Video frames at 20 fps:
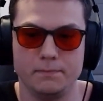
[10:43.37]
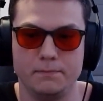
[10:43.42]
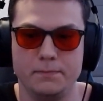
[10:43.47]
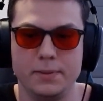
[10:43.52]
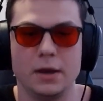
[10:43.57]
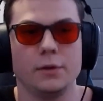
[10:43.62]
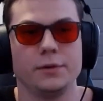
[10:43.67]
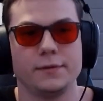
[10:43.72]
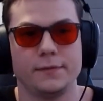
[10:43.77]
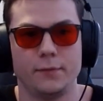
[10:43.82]

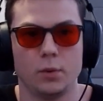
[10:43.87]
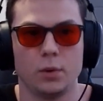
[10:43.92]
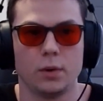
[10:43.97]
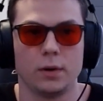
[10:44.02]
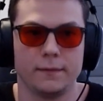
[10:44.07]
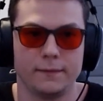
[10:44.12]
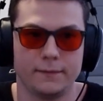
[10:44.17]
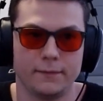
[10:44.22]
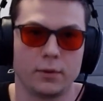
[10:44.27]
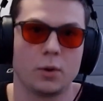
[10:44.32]
built
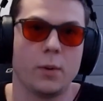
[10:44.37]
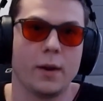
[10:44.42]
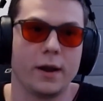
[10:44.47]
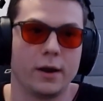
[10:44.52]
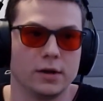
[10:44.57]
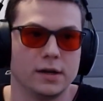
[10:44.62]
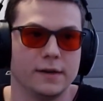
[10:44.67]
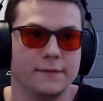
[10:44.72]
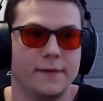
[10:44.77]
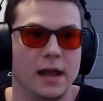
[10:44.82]
for
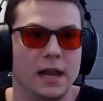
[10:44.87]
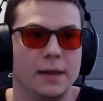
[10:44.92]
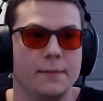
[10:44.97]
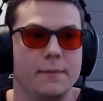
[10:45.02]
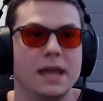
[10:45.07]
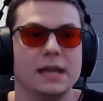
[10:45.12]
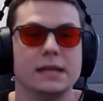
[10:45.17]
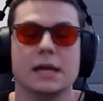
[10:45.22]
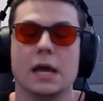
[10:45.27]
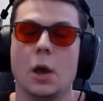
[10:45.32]
quicker
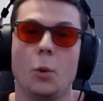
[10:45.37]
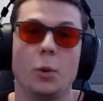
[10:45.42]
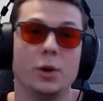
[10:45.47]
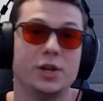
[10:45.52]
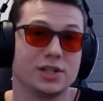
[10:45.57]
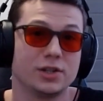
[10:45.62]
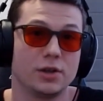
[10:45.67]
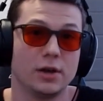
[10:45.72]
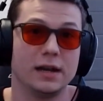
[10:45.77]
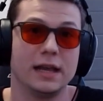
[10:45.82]
development,
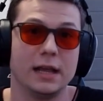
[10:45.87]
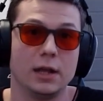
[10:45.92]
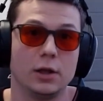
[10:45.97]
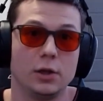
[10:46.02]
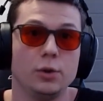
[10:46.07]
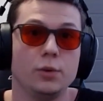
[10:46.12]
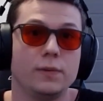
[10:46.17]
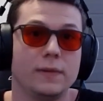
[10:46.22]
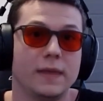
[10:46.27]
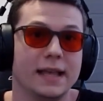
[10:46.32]
which is going to
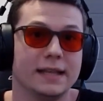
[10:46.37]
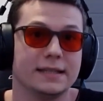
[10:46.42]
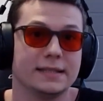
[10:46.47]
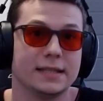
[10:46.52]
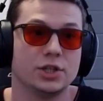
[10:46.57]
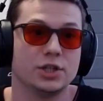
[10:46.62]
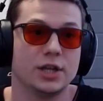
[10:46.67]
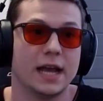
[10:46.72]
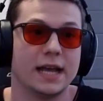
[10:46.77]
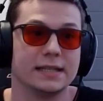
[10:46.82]
include things
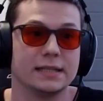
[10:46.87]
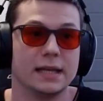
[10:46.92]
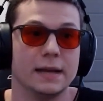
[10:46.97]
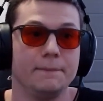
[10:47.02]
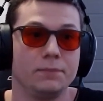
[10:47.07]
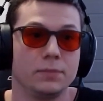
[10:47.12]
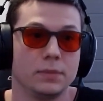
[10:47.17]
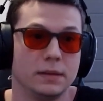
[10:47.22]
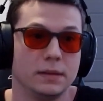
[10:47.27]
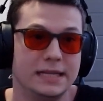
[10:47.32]
such as
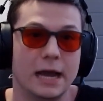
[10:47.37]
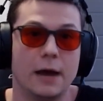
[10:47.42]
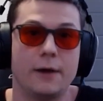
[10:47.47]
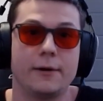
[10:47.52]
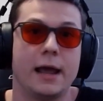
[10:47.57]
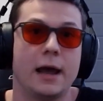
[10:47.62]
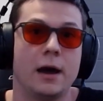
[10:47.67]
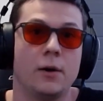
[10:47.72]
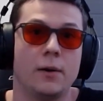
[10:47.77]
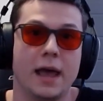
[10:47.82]

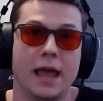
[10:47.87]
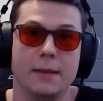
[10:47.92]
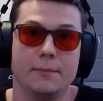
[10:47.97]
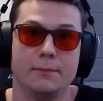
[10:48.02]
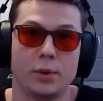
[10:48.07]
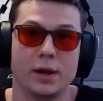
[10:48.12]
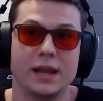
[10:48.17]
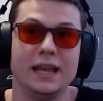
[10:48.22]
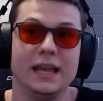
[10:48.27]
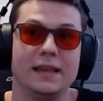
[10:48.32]
DAO and
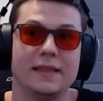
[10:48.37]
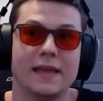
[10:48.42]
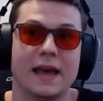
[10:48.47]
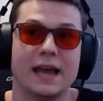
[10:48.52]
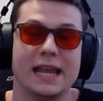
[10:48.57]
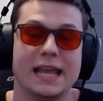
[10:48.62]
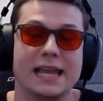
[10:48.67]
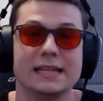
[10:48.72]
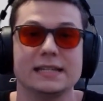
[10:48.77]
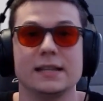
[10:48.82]
bringing
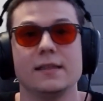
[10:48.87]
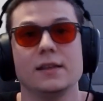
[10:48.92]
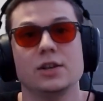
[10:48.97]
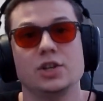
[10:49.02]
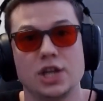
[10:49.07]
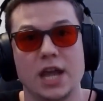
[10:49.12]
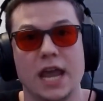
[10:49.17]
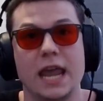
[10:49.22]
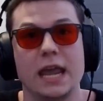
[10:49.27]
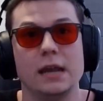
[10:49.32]
that into the
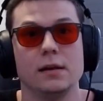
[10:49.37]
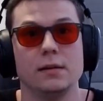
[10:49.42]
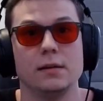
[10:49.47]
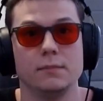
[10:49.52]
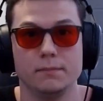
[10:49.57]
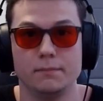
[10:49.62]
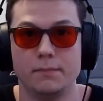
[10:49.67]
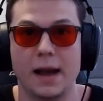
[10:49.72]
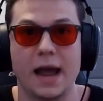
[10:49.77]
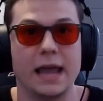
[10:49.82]
chain
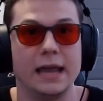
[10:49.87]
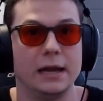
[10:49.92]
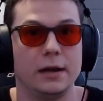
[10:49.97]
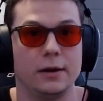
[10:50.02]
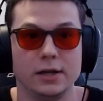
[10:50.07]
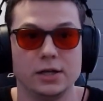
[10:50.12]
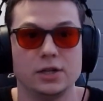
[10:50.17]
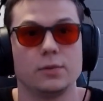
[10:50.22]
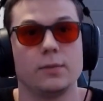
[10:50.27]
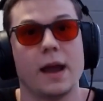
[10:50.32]

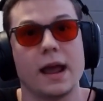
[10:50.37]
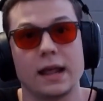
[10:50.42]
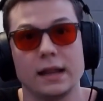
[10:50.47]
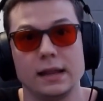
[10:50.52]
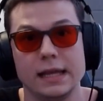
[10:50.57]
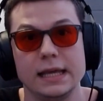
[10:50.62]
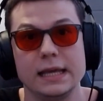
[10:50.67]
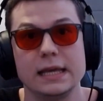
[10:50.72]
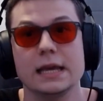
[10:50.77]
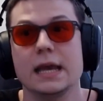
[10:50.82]
binary
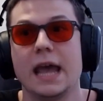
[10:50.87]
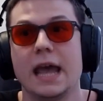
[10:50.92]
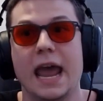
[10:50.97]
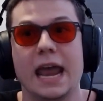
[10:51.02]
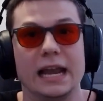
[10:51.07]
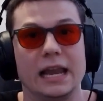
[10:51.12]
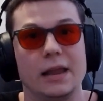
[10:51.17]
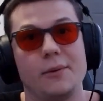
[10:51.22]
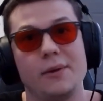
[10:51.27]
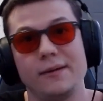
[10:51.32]
directly,
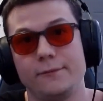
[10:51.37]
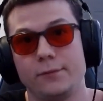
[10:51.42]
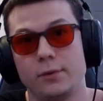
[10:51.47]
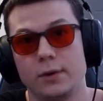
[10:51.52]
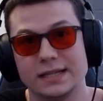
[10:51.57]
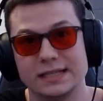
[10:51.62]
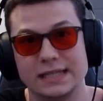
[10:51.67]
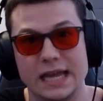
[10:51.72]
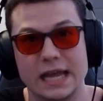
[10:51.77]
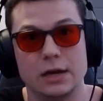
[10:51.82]
and allowing
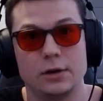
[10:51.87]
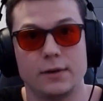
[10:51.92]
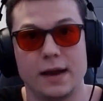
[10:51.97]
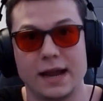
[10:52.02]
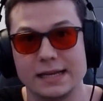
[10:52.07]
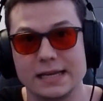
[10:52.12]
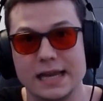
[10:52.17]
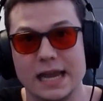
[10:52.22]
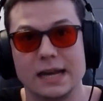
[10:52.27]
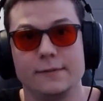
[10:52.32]
for us to
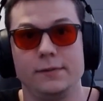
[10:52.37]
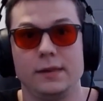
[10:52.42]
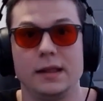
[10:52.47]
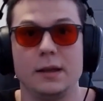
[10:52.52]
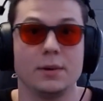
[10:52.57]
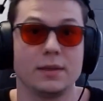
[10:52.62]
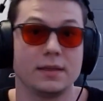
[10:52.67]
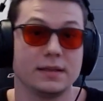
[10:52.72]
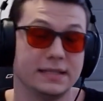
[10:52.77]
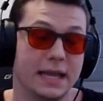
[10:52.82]
interact
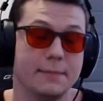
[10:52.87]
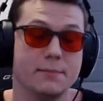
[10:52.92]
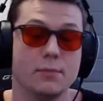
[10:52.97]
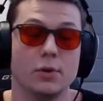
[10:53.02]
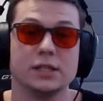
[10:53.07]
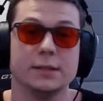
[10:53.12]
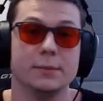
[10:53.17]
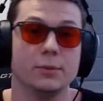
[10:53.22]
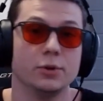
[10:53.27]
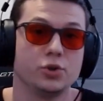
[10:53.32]
natively with, say,
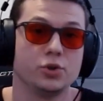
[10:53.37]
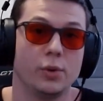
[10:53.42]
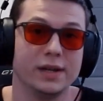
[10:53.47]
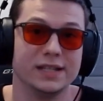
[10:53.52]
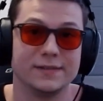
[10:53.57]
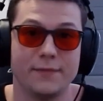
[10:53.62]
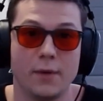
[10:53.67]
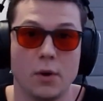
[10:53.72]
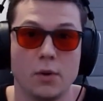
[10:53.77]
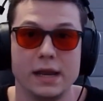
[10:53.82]
multiple
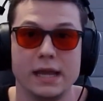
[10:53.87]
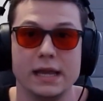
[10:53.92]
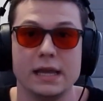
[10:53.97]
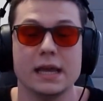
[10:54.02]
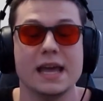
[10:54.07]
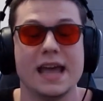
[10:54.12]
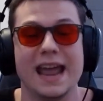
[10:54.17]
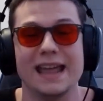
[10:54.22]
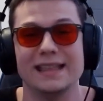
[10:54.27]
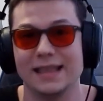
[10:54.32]
choice voting
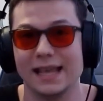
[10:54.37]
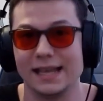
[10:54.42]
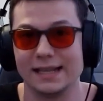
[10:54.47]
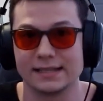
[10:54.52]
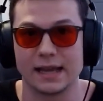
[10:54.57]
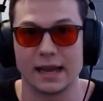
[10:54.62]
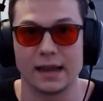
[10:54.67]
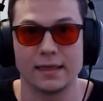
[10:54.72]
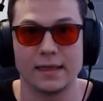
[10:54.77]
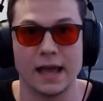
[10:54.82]
and
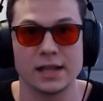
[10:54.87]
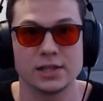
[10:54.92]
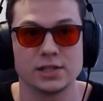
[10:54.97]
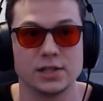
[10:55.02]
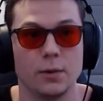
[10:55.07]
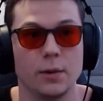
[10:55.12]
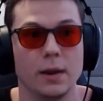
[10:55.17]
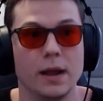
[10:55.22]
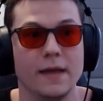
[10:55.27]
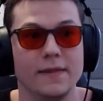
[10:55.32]
things like that.
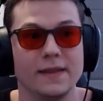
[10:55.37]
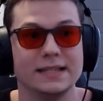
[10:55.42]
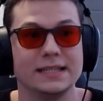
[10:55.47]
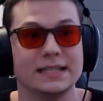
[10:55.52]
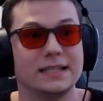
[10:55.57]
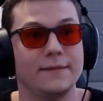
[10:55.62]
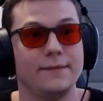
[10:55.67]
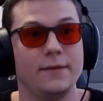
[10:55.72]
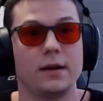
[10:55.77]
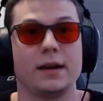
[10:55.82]
So this
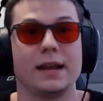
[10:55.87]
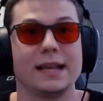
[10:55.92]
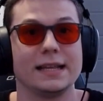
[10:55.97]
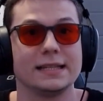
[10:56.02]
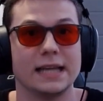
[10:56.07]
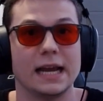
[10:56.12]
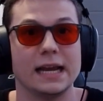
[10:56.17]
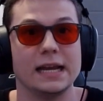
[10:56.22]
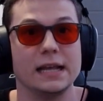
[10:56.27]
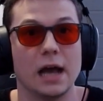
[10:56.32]
is a very
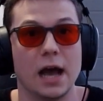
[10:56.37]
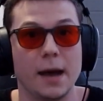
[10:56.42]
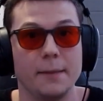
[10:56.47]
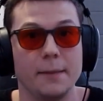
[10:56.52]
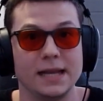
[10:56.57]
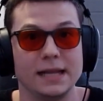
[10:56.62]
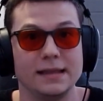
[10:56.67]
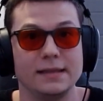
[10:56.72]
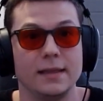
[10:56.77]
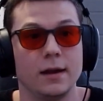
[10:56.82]
exciting
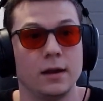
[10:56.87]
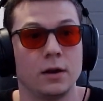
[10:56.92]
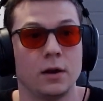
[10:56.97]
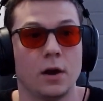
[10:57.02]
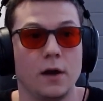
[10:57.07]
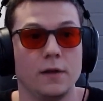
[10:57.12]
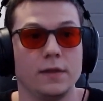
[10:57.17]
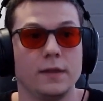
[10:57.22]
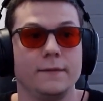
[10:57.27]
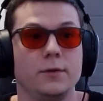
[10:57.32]
update there
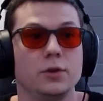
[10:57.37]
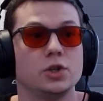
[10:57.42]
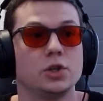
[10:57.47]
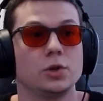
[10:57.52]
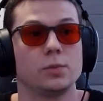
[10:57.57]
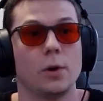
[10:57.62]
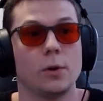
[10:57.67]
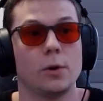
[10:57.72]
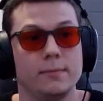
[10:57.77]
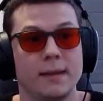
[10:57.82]
on the
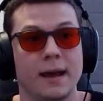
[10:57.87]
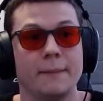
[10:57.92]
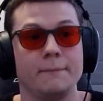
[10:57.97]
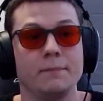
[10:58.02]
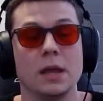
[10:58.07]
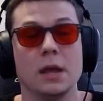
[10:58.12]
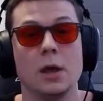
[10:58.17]
future roadmap.